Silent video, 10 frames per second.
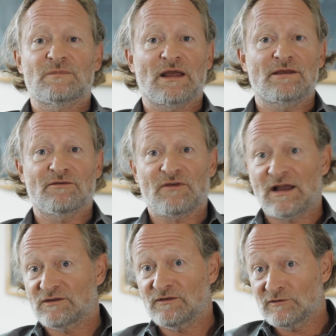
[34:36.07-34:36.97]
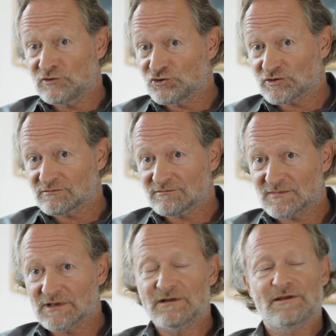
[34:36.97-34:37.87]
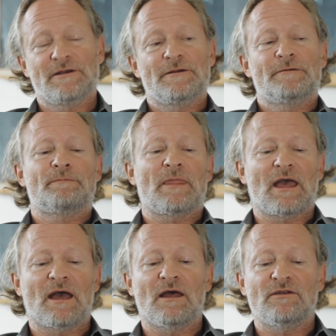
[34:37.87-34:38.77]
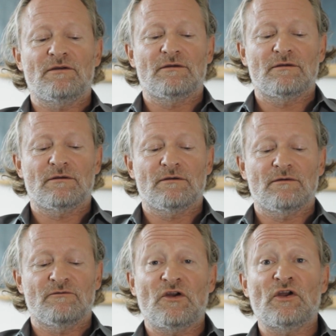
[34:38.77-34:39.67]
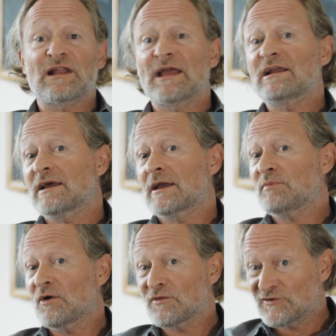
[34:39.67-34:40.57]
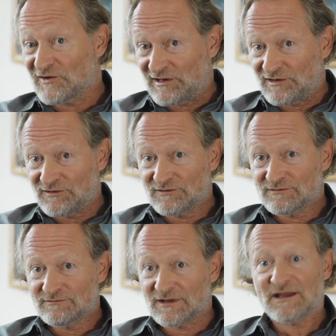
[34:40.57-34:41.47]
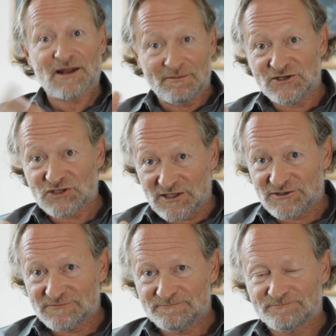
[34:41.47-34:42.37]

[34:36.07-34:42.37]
like the fact of evolution, and very likely hypotheses, like climate change.